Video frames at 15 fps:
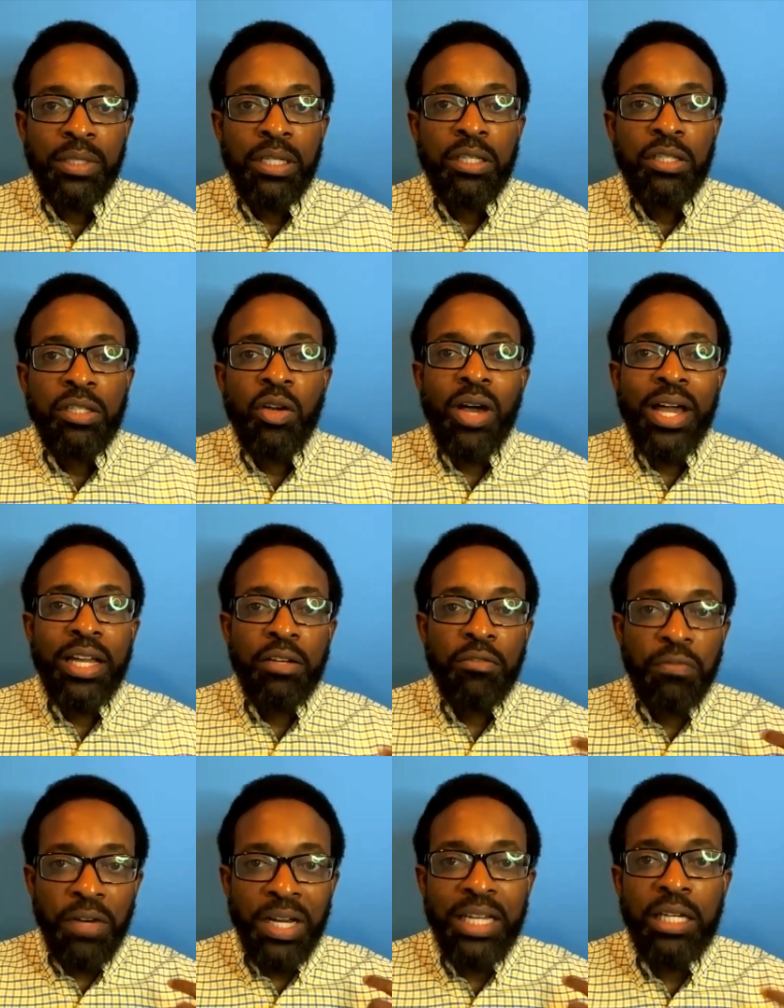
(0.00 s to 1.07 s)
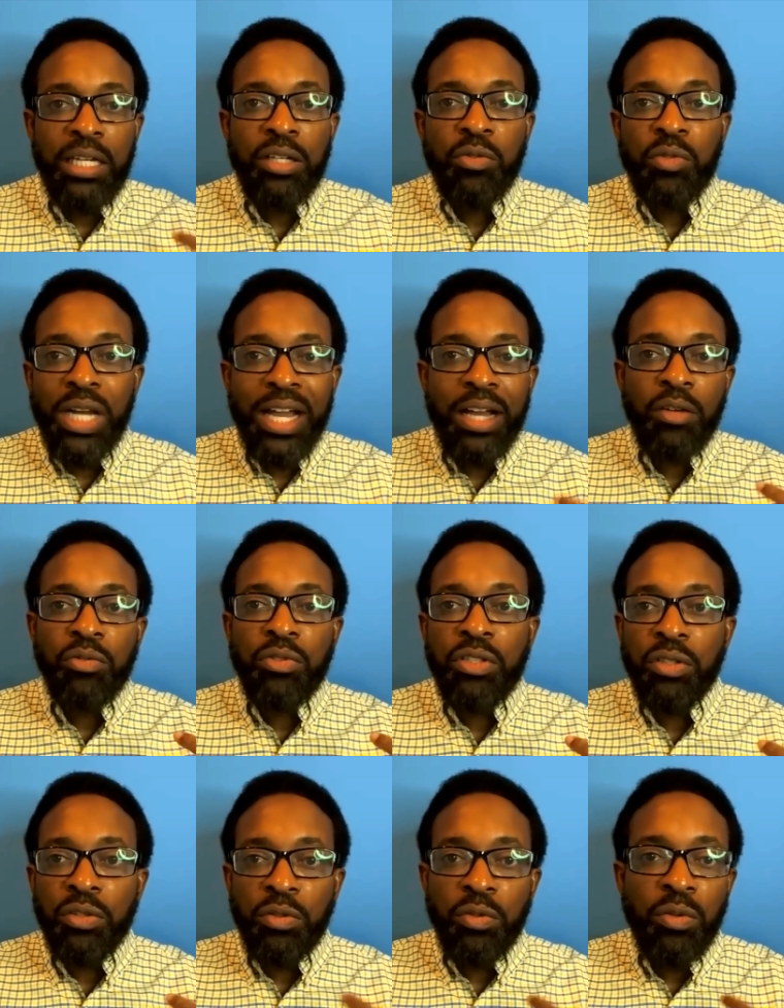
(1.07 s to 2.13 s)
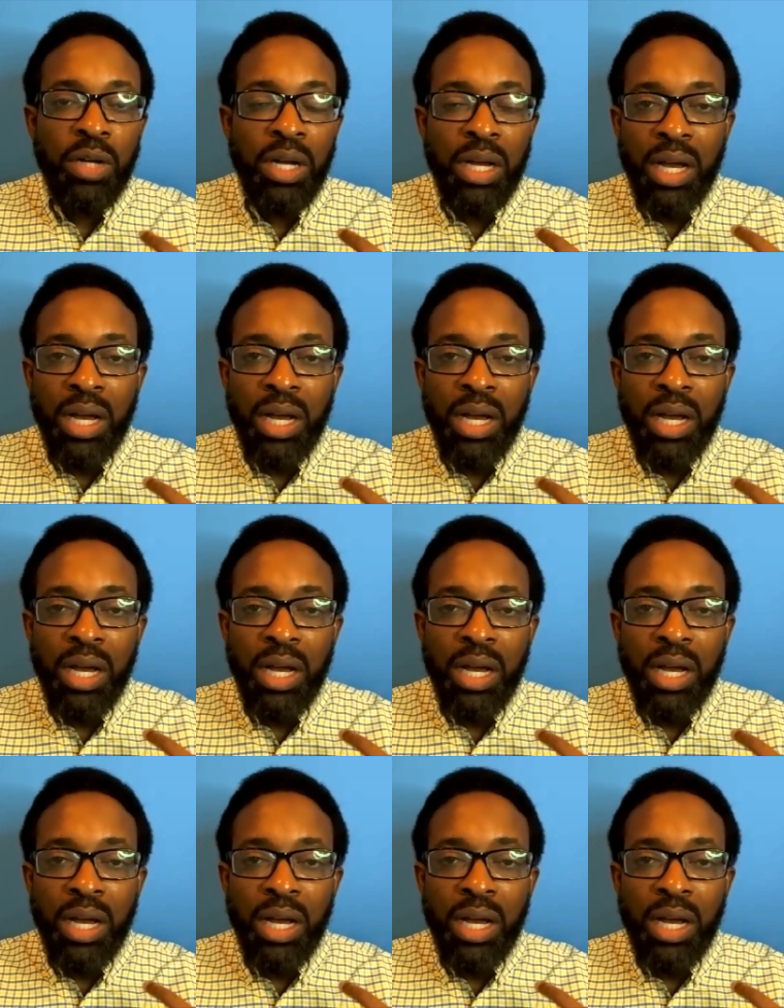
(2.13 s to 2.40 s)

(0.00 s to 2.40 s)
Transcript: So I invite you now to,